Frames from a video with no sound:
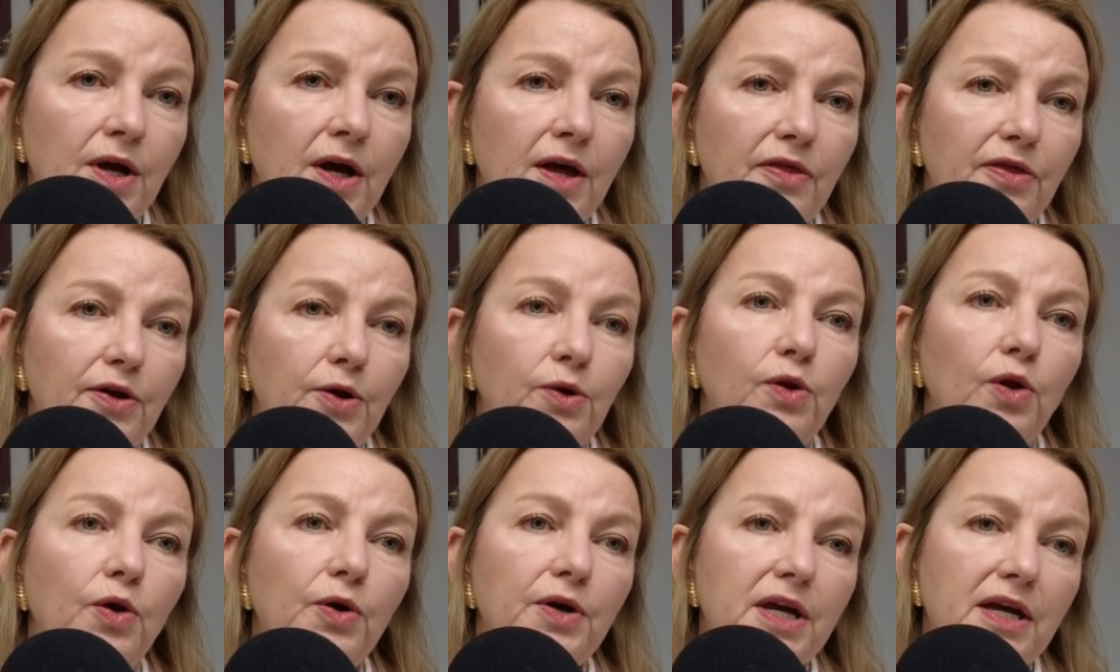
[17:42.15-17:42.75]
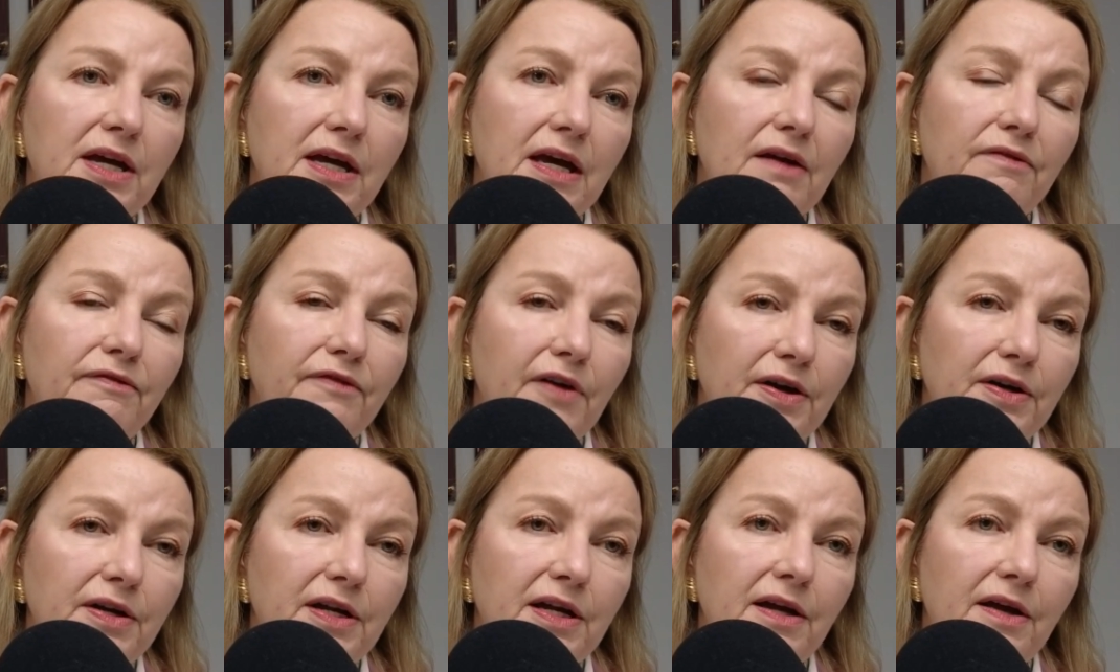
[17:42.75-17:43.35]
They're looking at
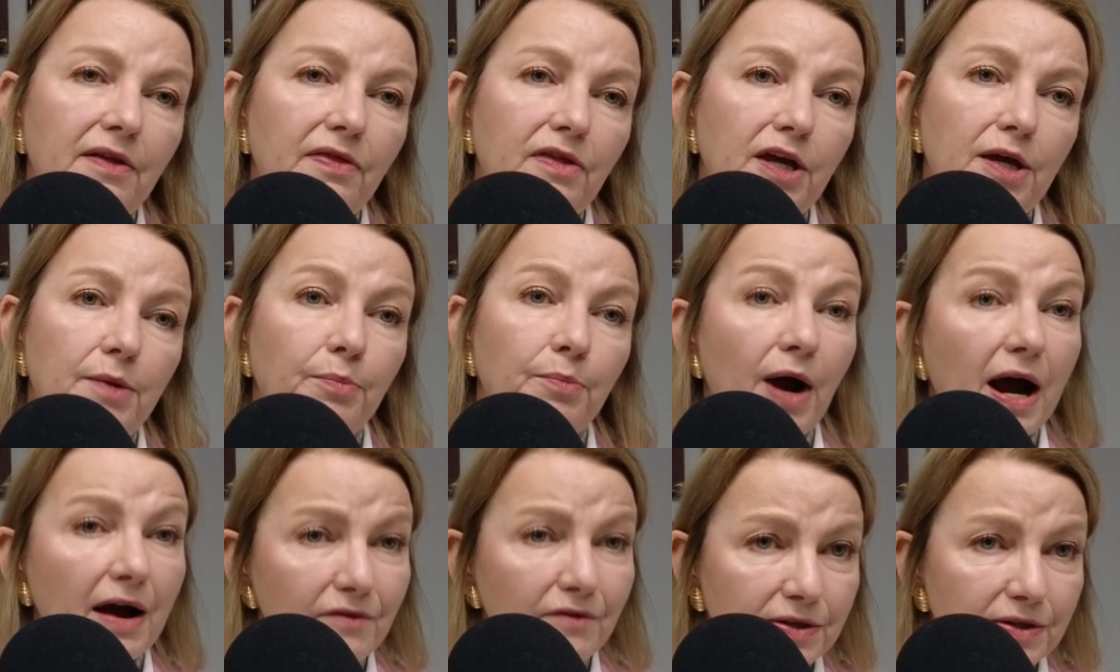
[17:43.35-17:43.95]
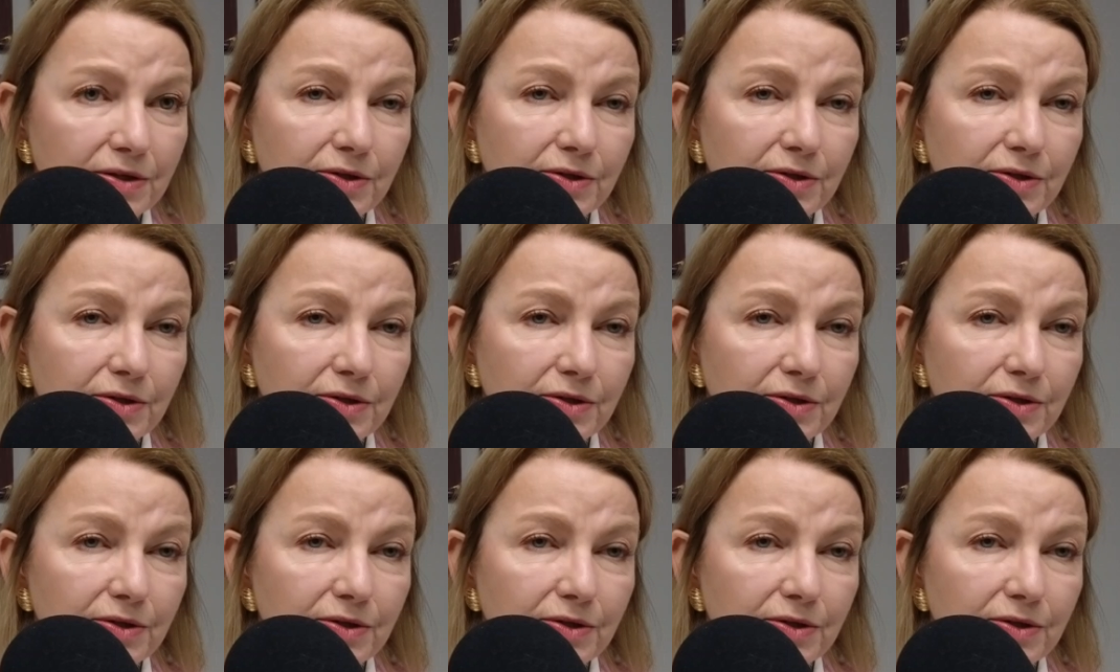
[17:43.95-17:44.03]
funding the private